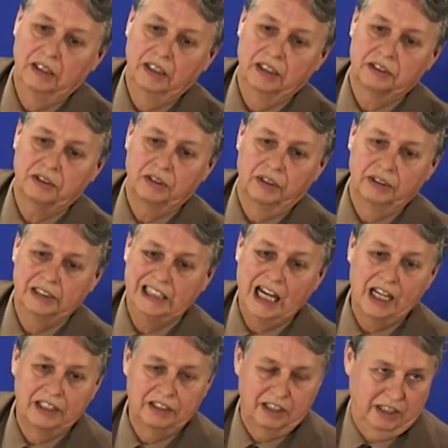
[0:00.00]
it's called
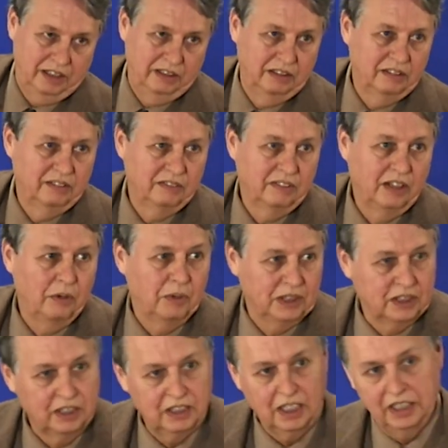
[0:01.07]
Dandi. He went
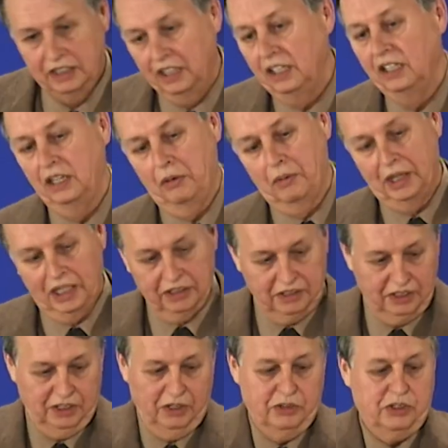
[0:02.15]
to Dandi, and he went into
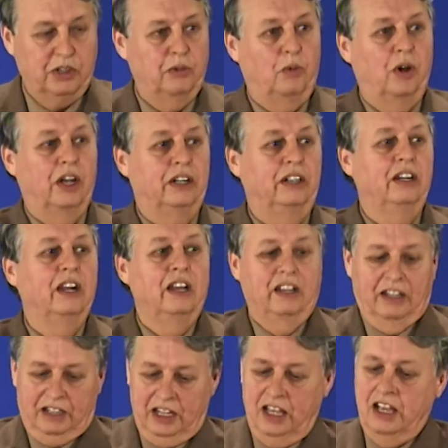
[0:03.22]
the ocean water.
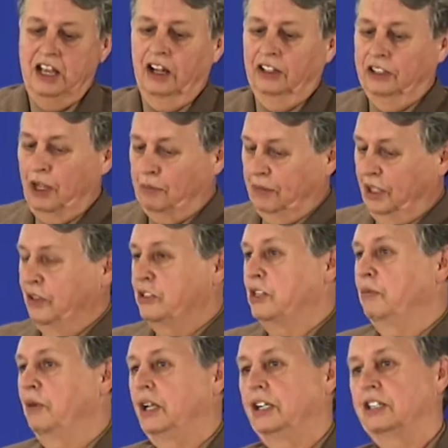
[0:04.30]
He held up the
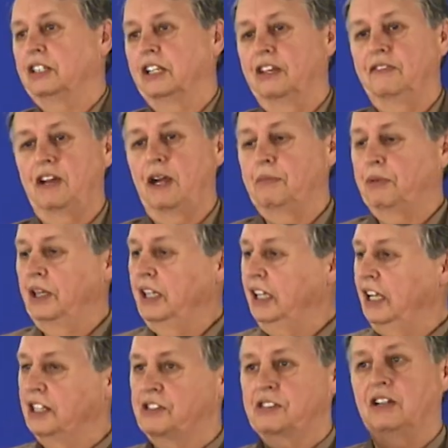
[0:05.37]
ocean water till it evaporated, and he
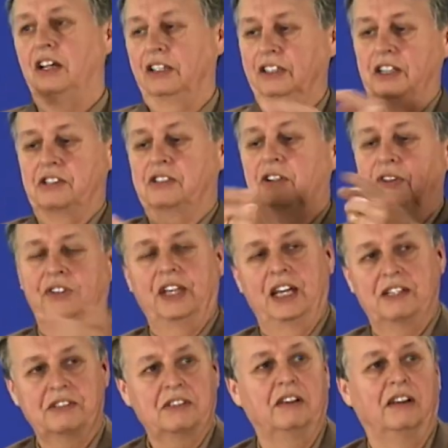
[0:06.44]
had salt, and he sold
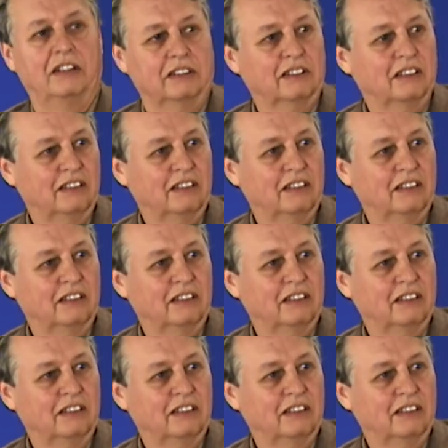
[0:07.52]
that salt.